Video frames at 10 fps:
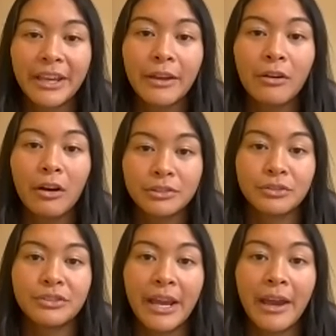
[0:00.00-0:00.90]
can also
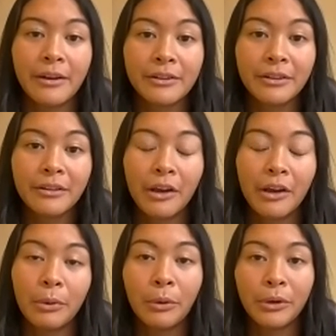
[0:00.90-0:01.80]
stand on
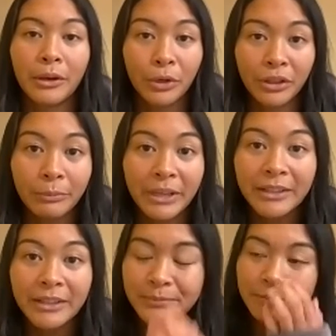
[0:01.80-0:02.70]
the podium with me.